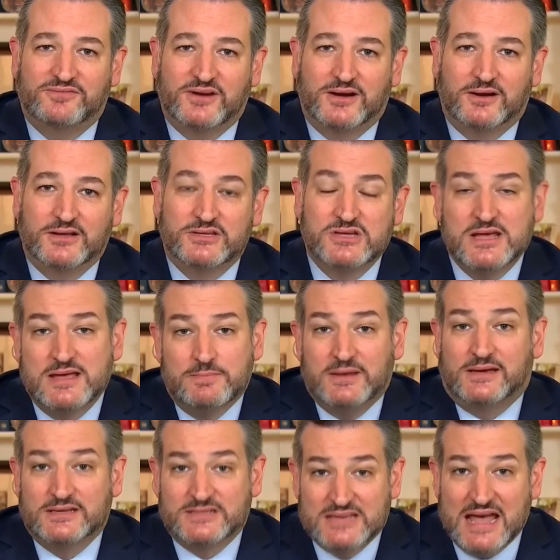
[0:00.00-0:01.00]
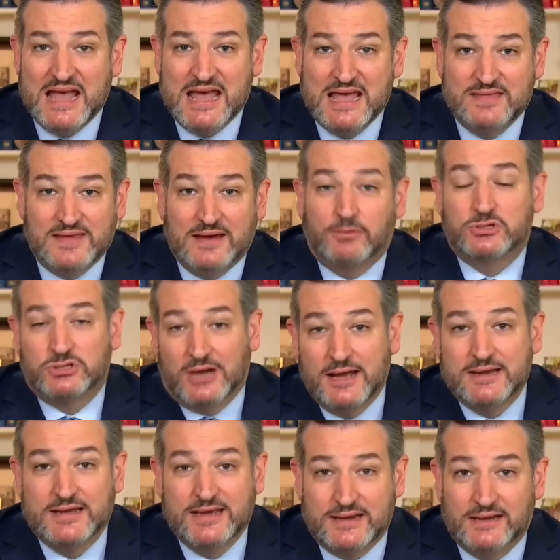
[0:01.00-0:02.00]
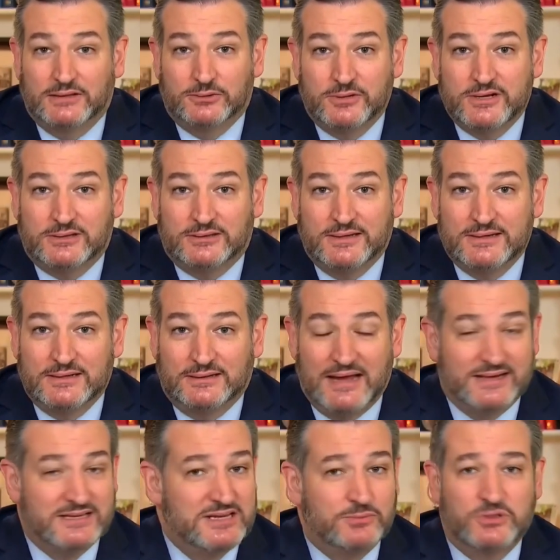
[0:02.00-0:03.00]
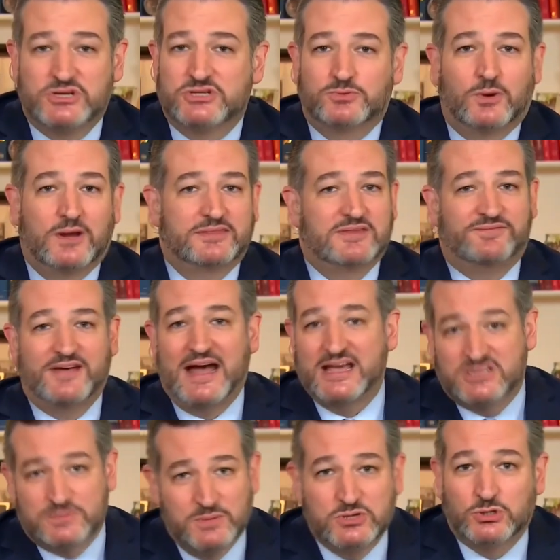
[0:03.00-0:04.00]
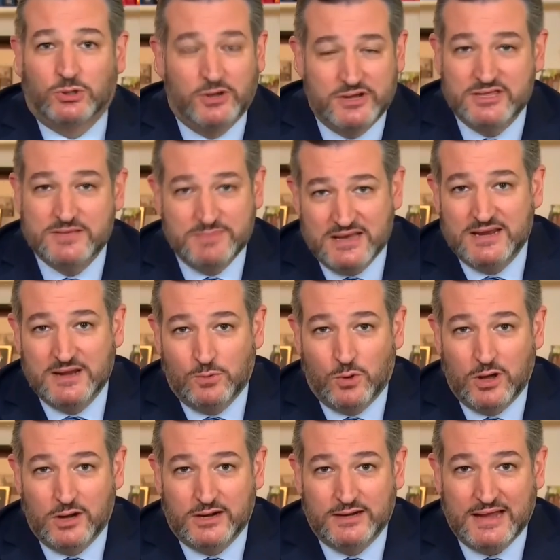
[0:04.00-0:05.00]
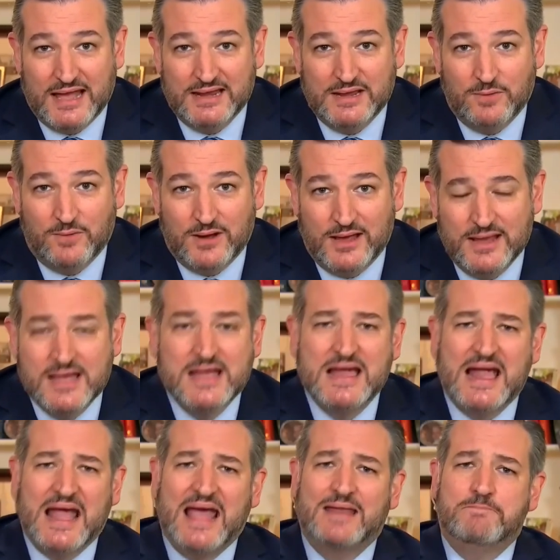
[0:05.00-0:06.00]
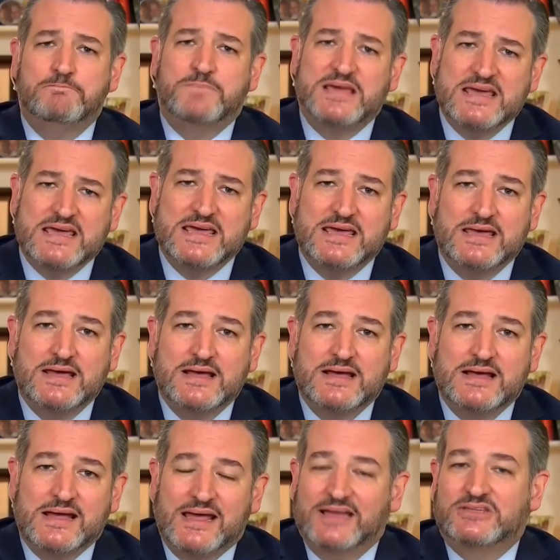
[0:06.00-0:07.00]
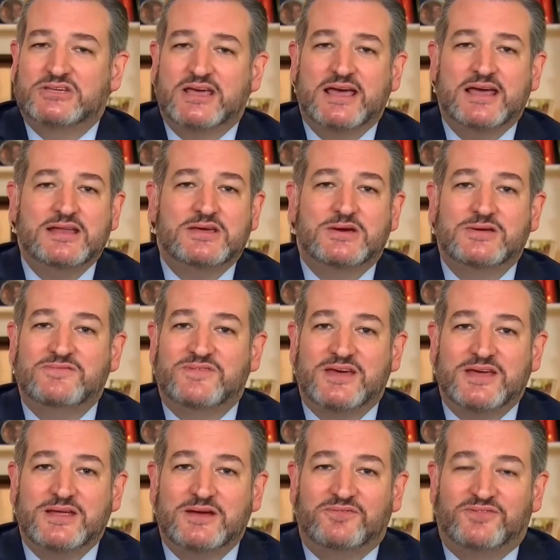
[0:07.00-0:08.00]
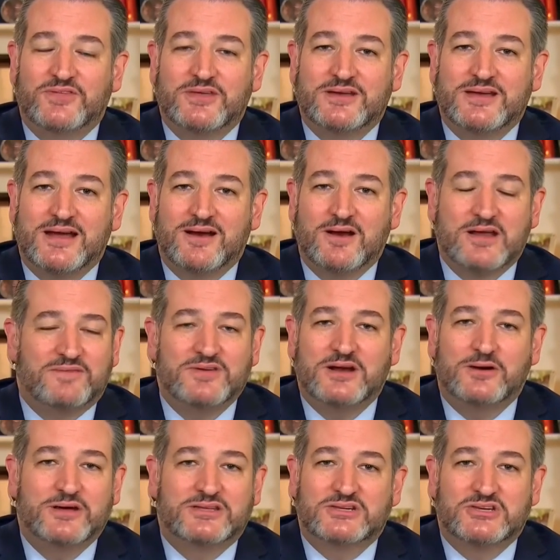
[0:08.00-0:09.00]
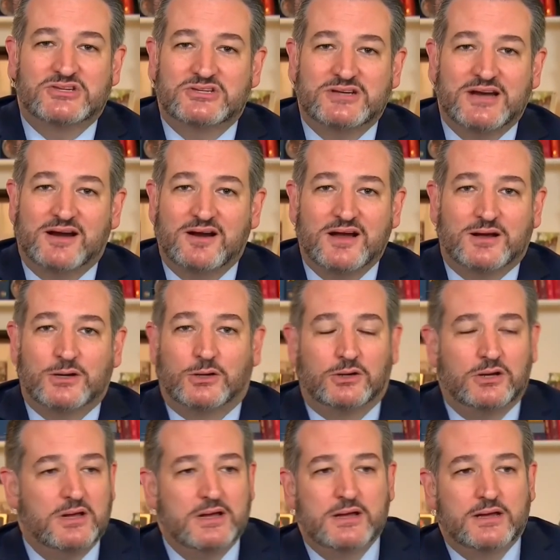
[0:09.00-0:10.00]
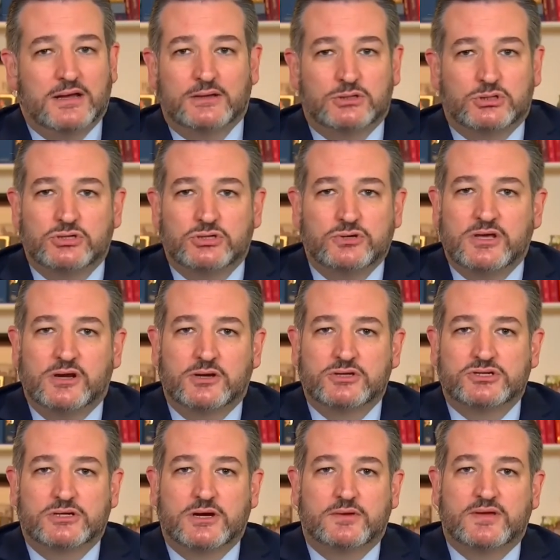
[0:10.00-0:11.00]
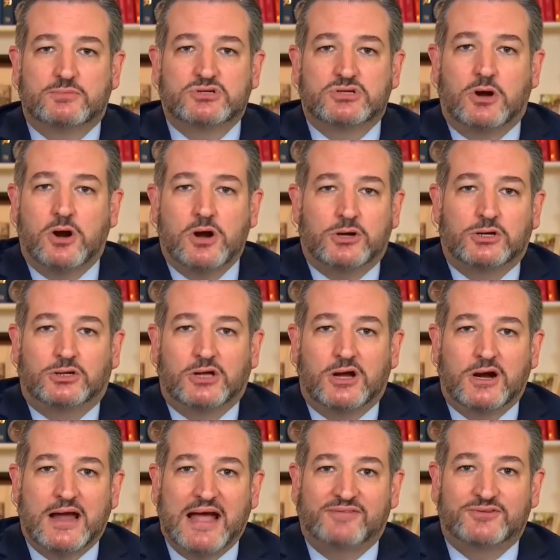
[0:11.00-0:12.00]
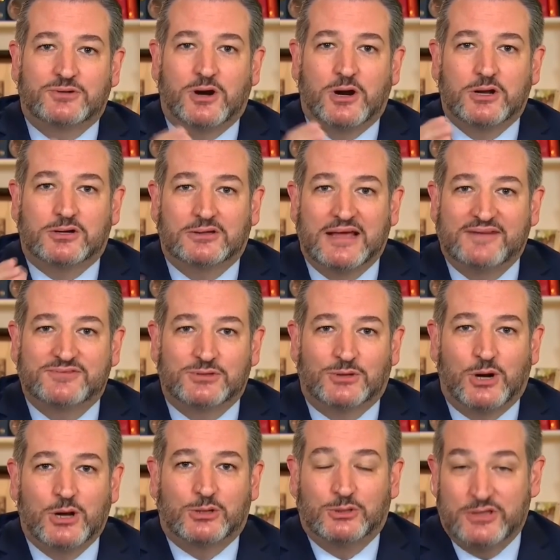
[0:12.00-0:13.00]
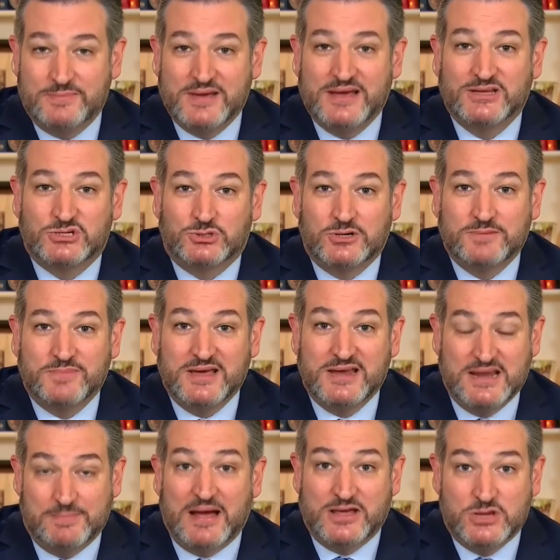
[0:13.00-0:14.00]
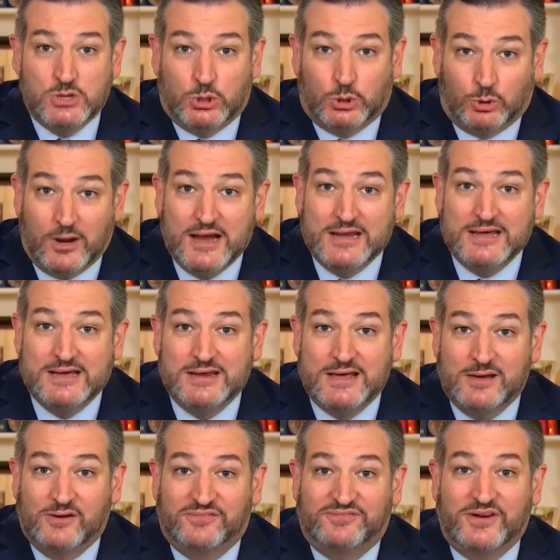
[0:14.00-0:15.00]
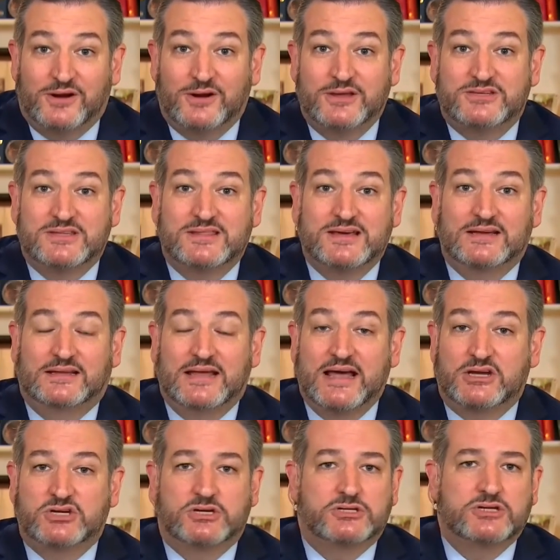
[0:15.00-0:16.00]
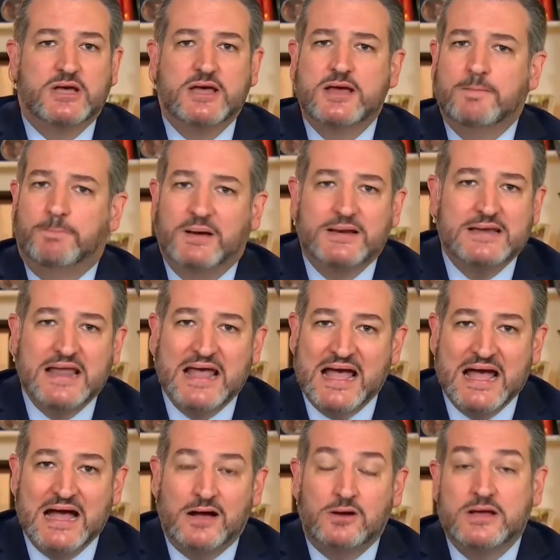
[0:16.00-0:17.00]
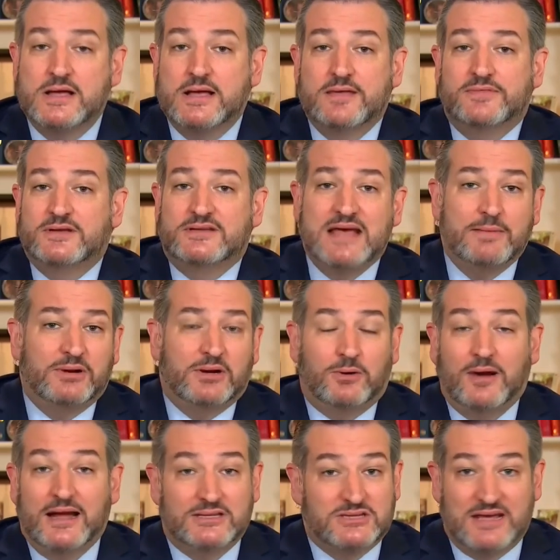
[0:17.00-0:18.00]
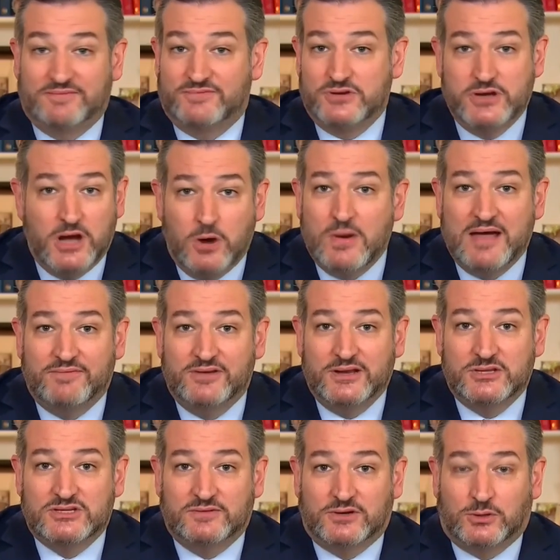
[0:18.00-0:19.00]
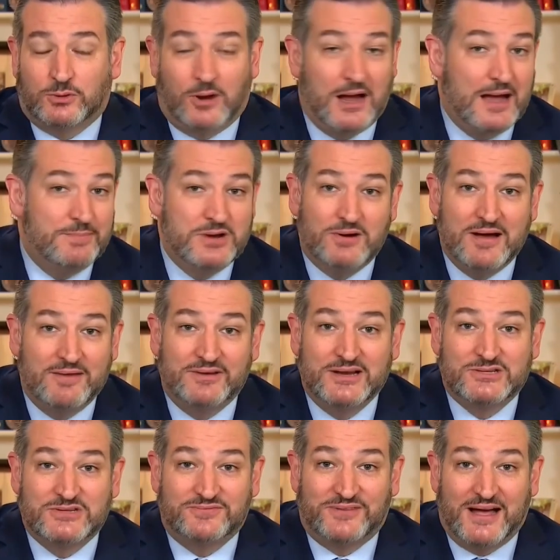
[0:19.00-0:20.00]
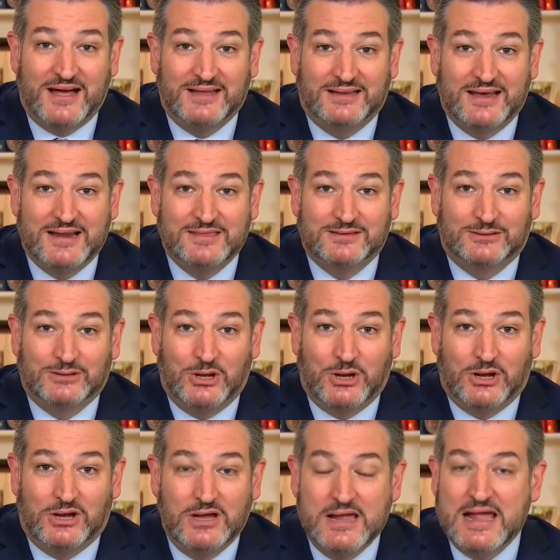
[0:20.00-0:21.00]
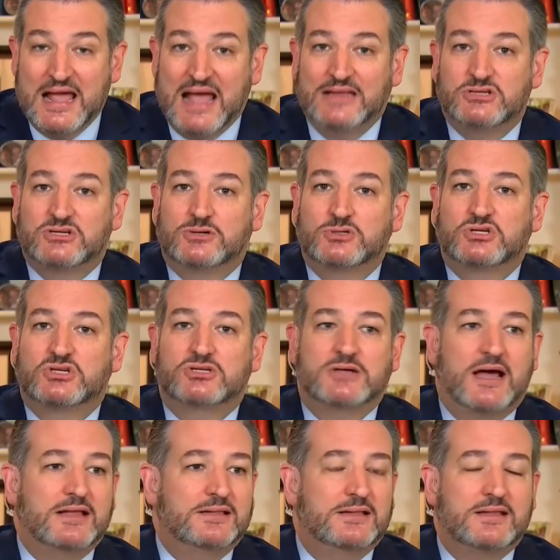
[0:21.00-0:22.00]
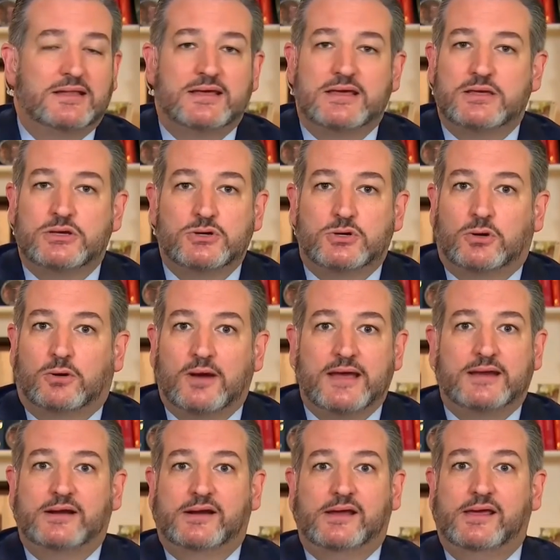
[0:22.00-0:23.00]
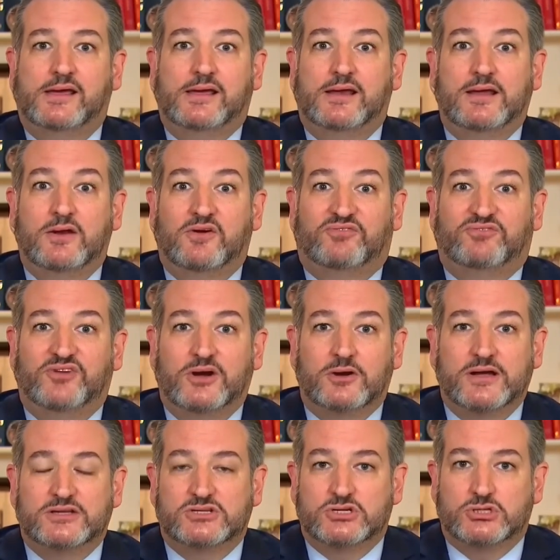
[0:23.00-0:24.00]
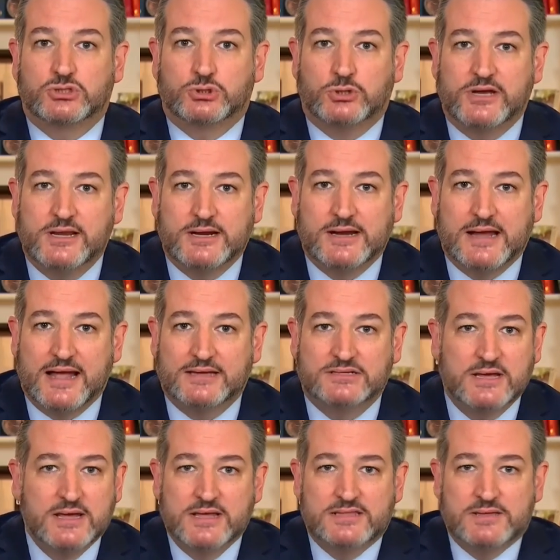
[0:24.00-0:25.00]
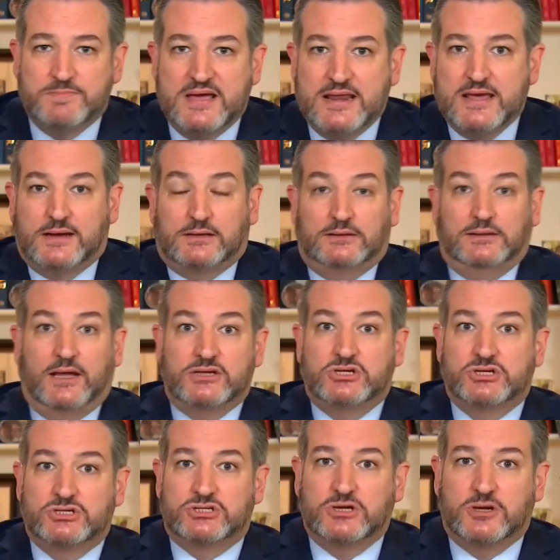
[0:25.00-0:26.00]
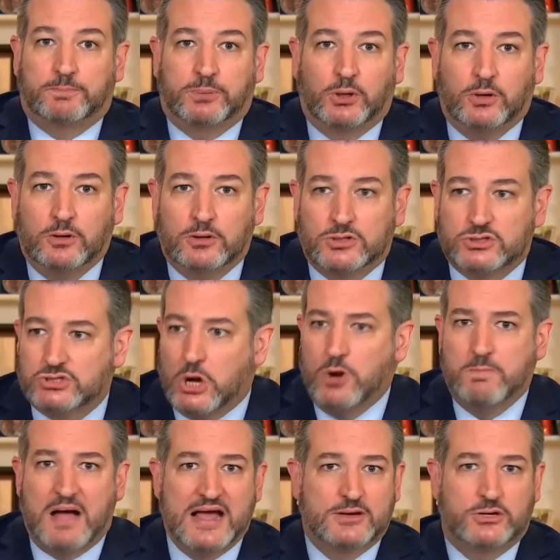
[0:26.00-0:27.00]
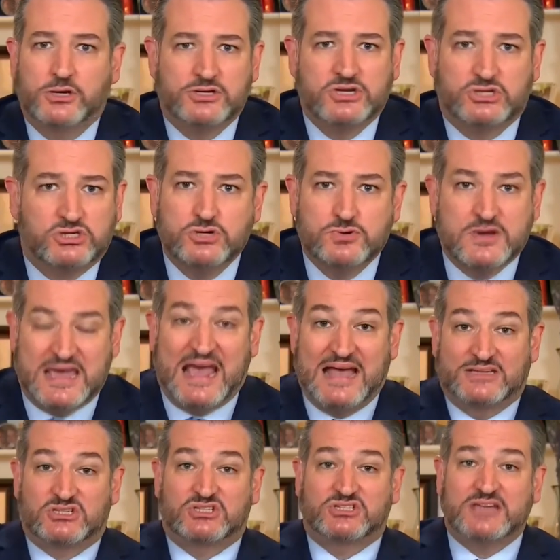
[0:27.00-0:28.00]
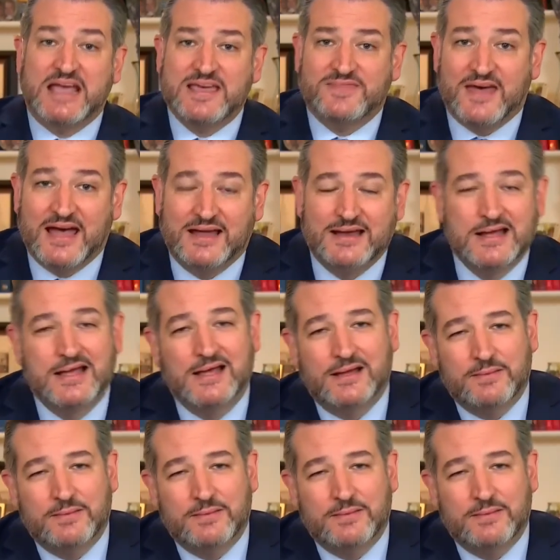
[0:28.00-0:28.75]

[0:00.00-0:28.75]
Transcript: interference because A, they were trying to get Hillary Clinton elected, which is what the vast majority of the media wanted anyway, and B, it's inconvenient for the narrative. You know, it's hysterical Two years ago, there was article after article after article in the mainstream media about Ukrainian interference in the elections. But now the Democrats have no evidence of a crime, no evidence of violating the law. And so suddenly Ukrainian interference is treated as the media clutches their pearls. Oh, my goodness, you can't say that.